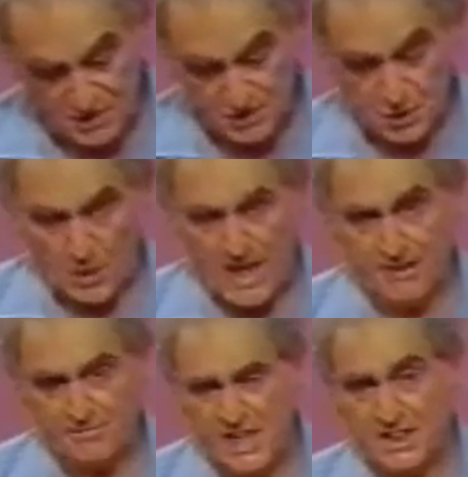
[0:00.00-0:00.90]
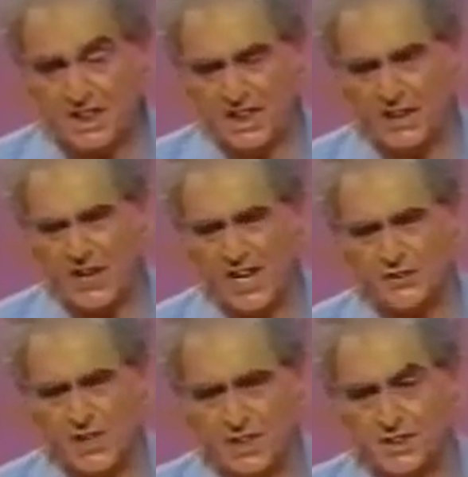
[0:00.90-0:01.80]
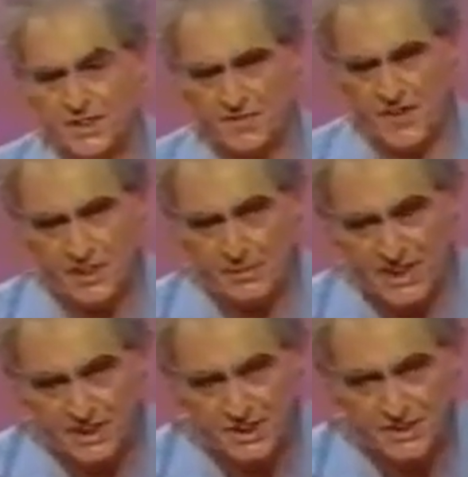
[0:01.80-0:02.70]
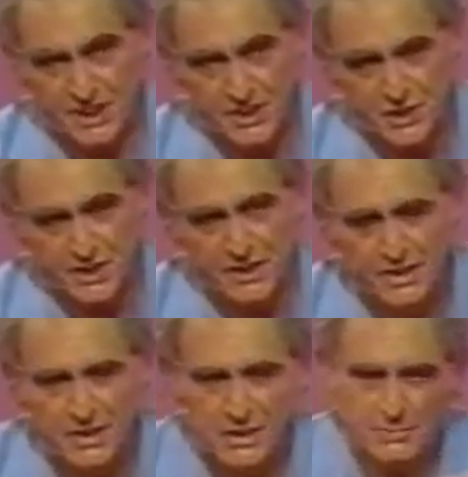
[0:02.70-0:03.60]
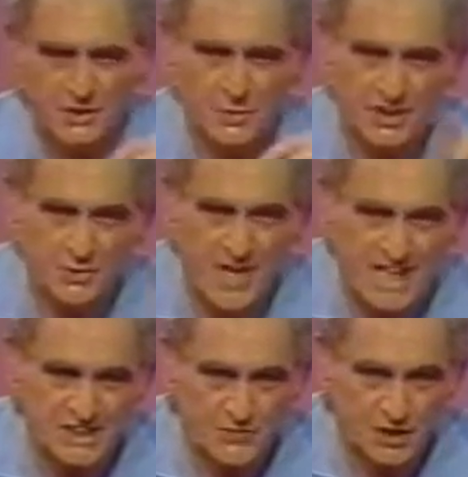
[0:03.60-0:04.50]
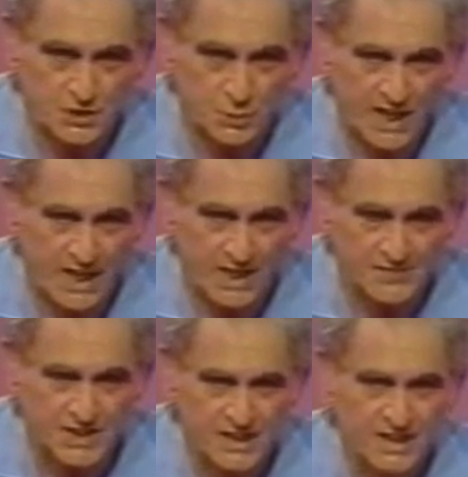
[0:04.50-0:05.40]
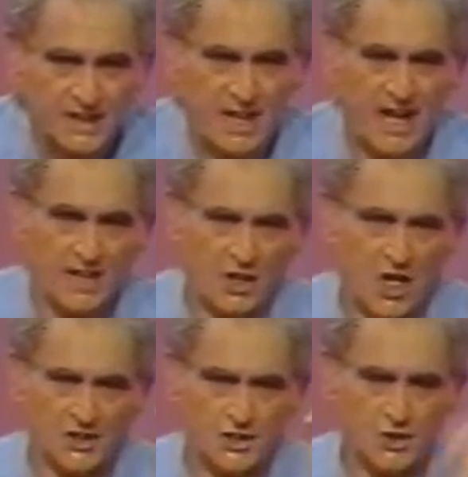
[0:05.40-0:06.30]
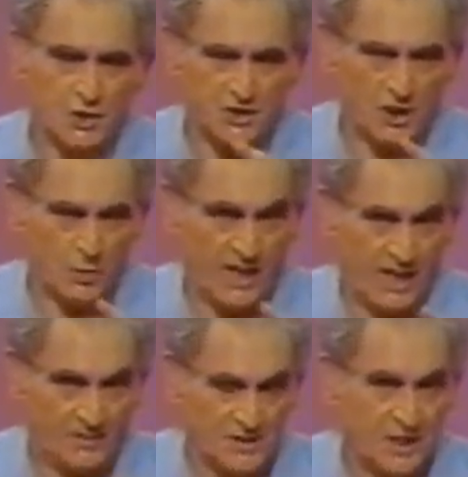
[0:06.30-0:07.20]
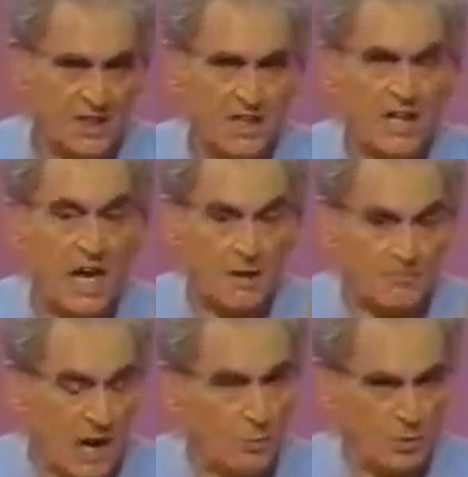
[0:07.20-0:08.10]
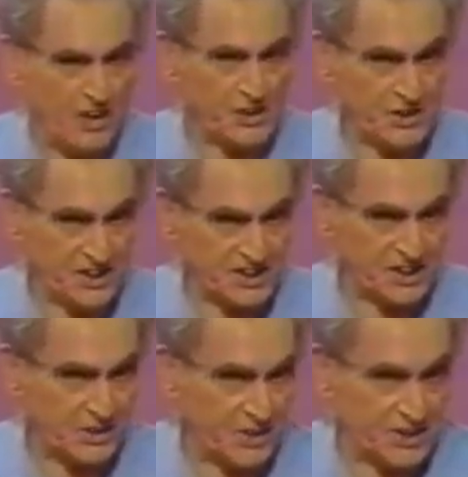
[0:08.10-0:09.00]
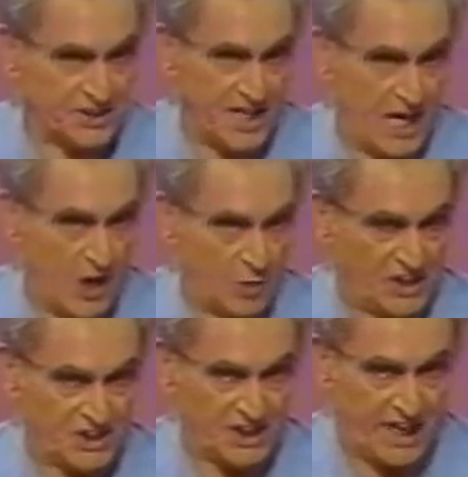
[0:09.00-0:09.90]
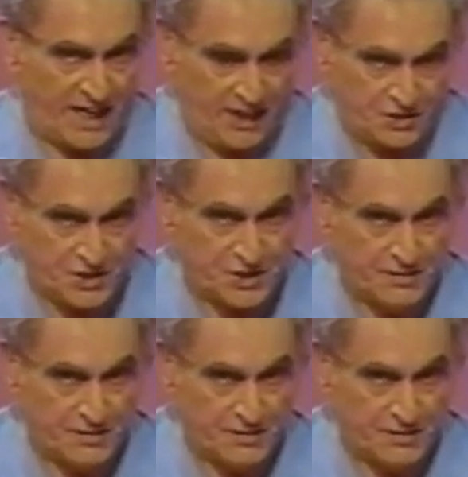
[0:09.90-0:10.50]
So I have made clear, I trust, the fundamental distinction between transverse waves and longitudinal waves about which this series now is engaged.